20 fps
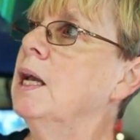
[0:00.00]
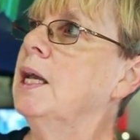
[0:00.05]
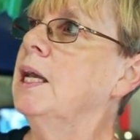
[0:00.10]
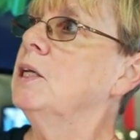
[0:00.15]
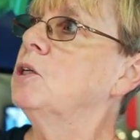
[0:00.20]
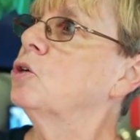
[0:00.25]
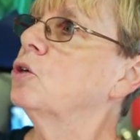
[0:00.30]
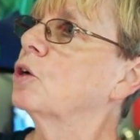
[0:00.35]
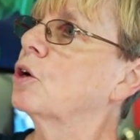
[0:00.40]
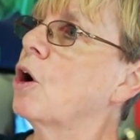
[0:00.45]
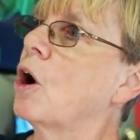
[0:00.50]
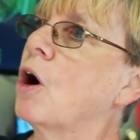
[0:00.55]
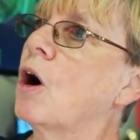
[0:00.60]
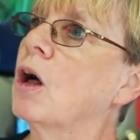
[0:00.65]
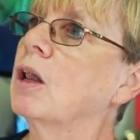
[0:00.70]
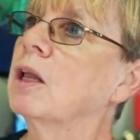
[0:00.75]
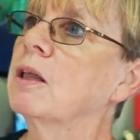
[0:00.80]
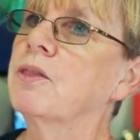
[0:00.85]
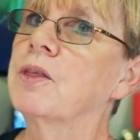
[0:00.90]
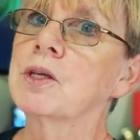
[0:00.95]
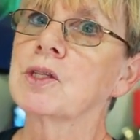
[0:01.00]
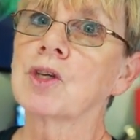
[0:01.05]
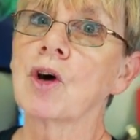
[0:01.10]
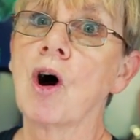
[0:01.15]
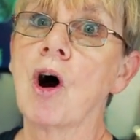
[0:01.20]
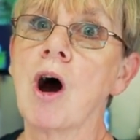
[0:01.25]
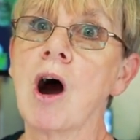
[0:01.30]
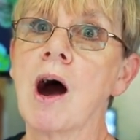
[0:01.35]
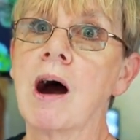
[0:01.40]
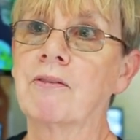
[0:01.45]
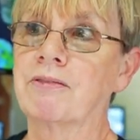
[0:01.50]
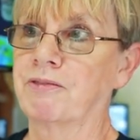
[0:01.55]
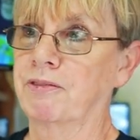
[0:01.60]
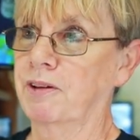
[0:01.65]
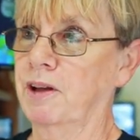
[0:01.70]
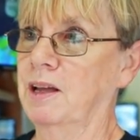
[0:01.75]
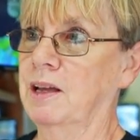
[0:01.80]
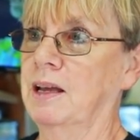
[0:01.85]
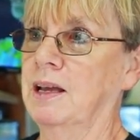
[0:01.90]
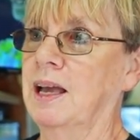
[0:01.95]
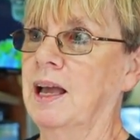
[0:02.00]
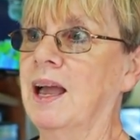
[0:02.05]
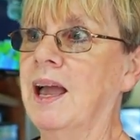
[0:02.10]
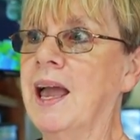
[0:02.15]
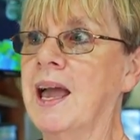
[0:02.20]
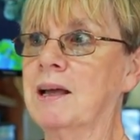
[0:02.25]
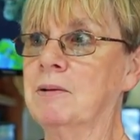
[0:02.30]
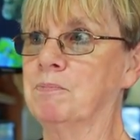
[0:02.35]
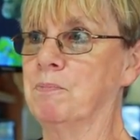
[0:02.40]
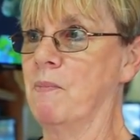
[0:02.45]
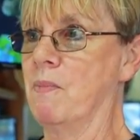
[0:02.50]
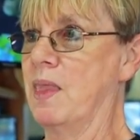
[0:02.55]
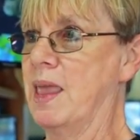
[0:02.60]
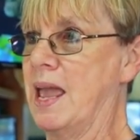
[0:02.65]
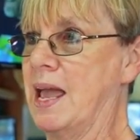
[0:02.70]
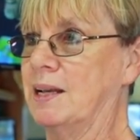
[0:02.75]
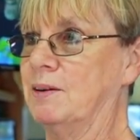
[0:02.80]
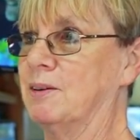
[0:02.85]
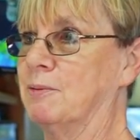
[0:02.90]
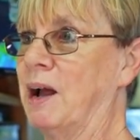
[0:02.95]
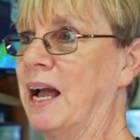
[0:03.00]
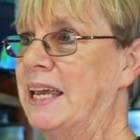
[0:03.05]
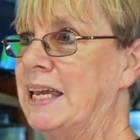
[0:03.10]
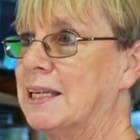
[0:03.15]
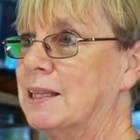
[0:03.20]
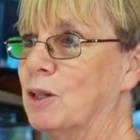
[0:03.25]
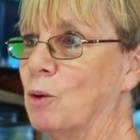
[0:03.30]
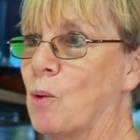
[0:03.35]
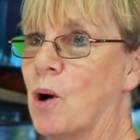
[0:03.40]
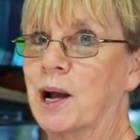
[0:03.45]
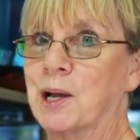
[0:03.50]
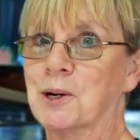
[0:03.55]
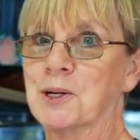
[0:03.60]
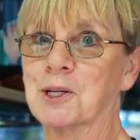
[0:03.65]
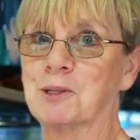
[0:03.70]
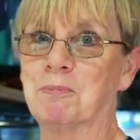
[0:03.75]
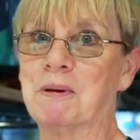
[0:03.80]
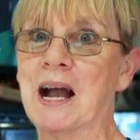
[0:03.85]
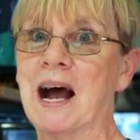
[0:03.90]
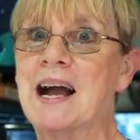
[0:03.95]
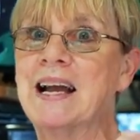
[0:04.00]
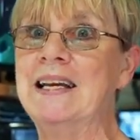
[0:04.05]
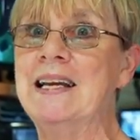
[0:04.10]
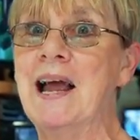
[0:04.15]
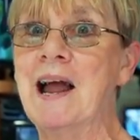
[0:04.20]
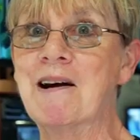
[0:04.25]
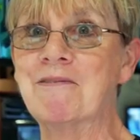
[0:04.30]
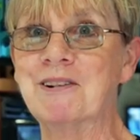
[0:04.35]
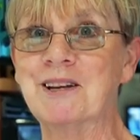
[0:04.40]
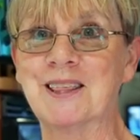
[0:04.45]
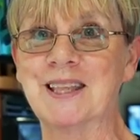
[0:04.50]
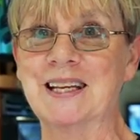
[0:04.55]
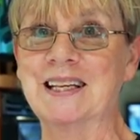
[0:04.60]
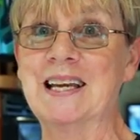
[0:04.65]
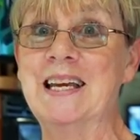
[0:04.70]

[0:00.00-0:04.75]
He took all of this off and hid the wires behind everything.